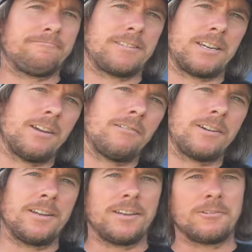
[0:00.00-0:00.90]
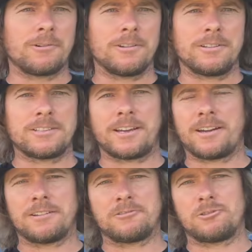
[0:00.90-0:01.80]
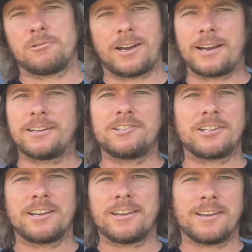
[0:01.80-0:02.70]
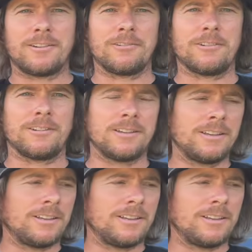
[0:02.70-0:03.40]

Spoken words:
Carry or a Daihatsu Hijet or a